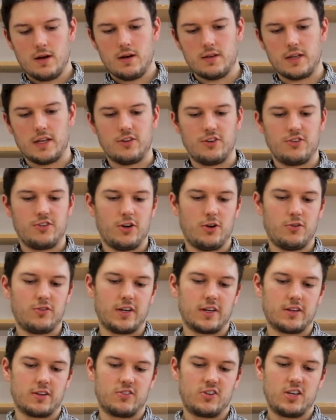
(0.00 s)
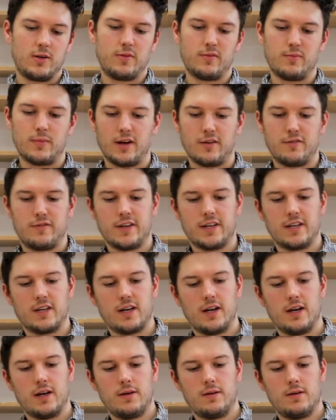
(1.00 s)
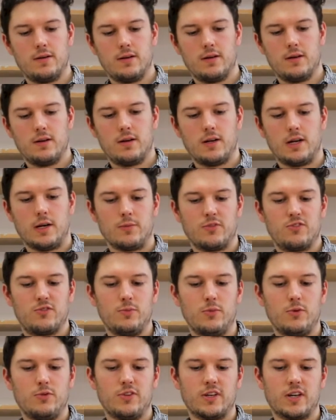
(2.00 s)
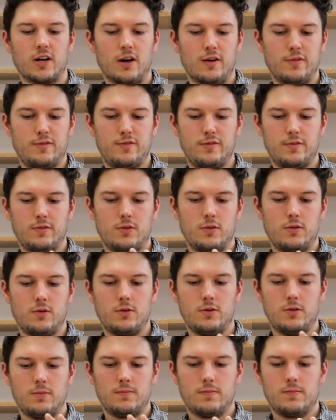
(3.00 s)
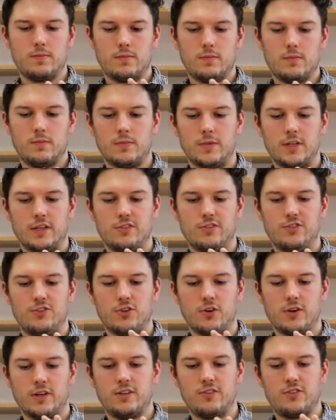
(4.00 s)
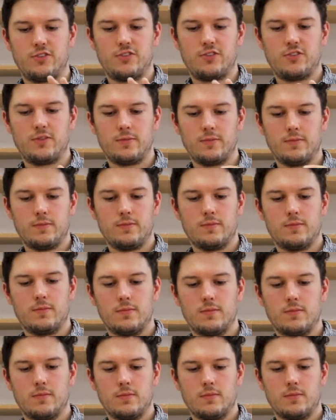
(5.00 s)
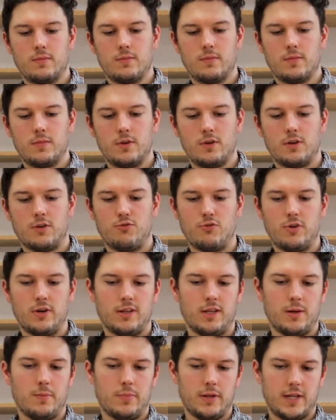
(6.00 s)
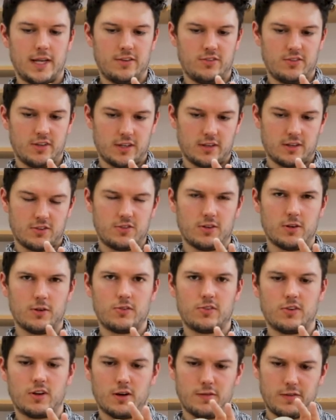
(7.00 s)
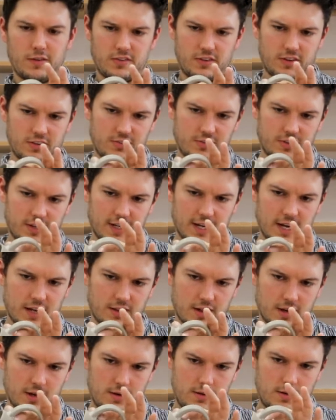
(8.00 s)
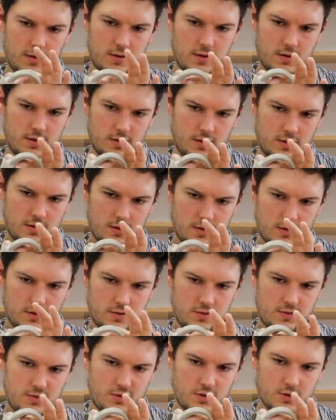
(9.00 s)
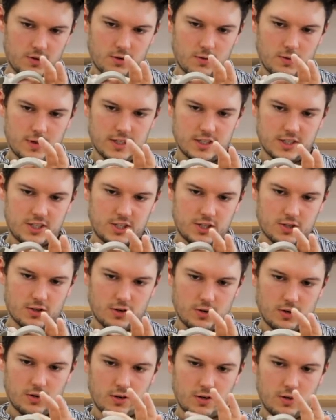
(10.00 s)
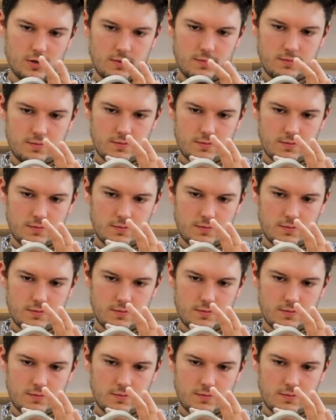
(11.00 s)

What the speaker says: Then just using the tip of my finger, I'm smoothing off these joints and really blending the two surfaces together to ensure